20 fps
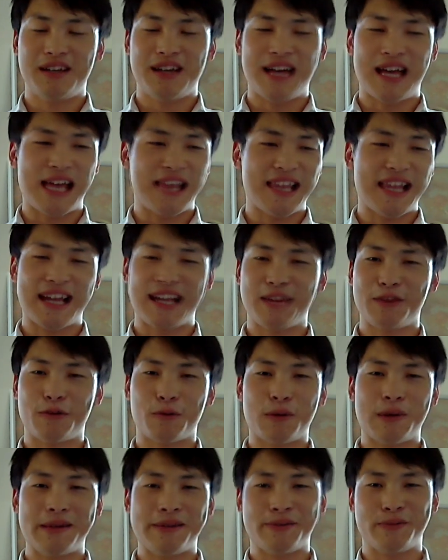
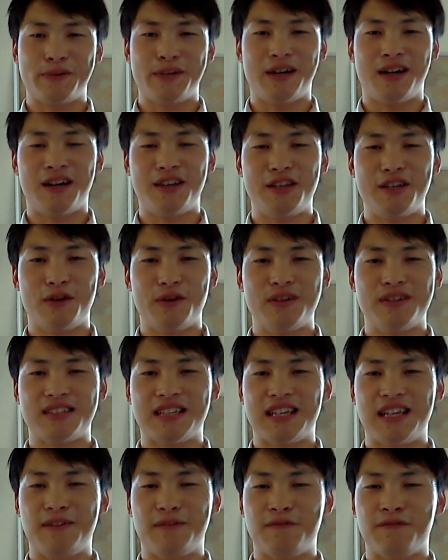Lycanthrope, as we all know, is
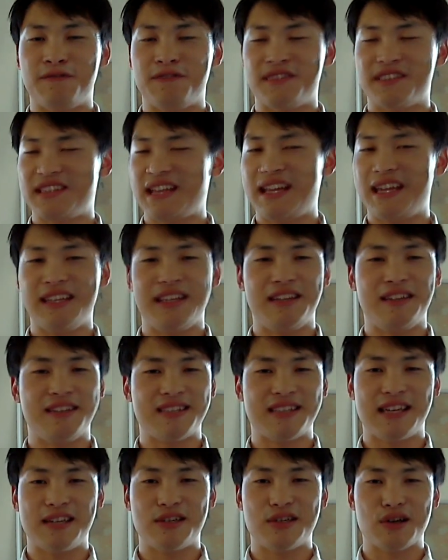an insane
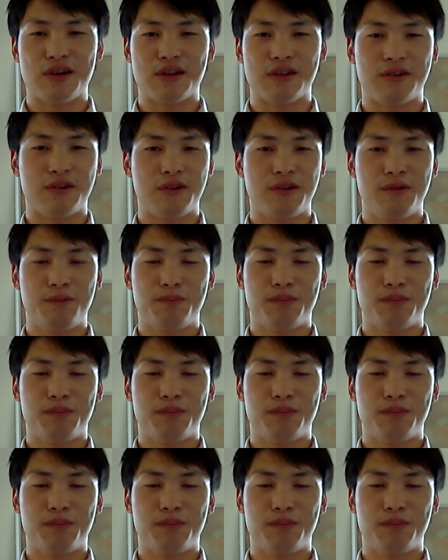jungler.